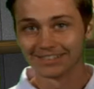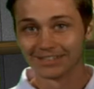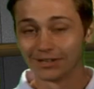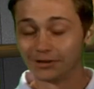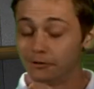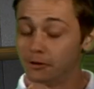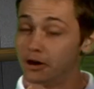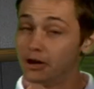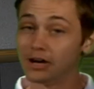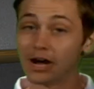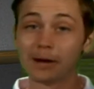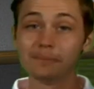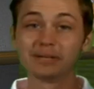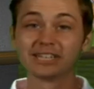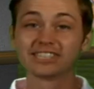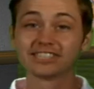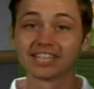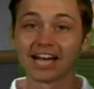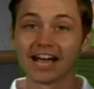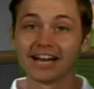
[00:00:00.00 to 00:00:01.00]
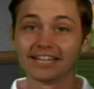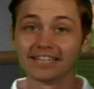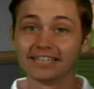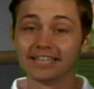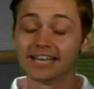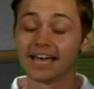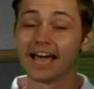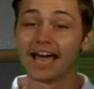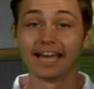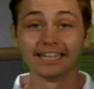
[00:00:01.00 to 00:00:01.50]
Well, I'm excited,
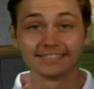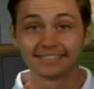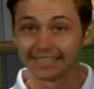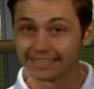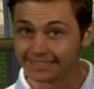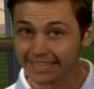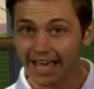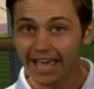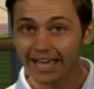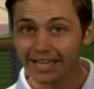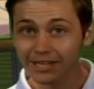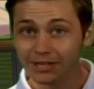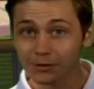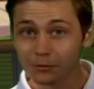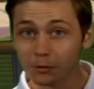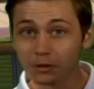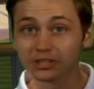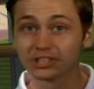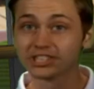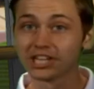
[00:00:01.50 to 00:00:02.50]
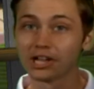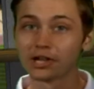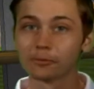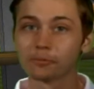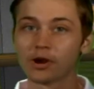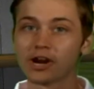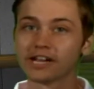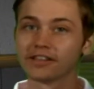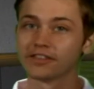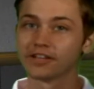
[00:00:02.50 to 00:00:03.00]
and today we're
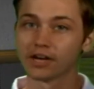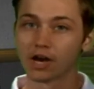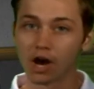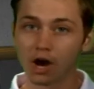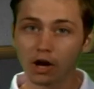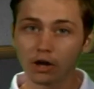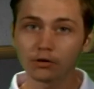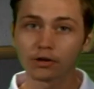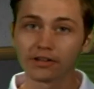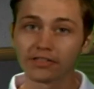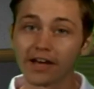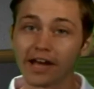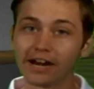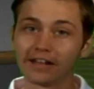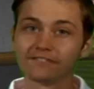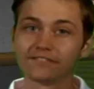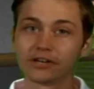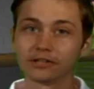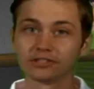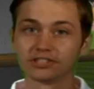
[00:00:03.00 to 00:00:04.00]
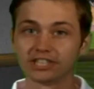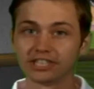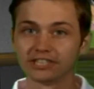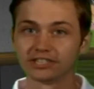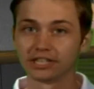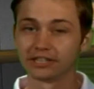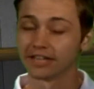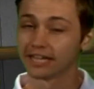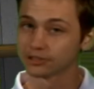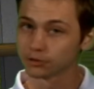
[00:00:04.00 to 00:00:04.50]
celebrating the 100th NFL
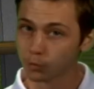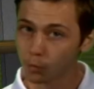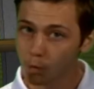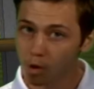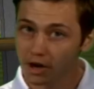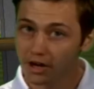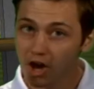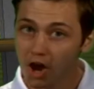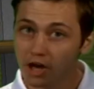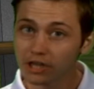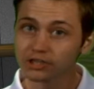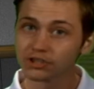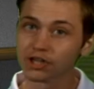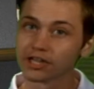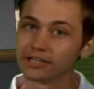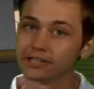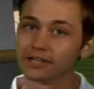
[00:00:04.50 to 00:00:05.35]
season. That's 100.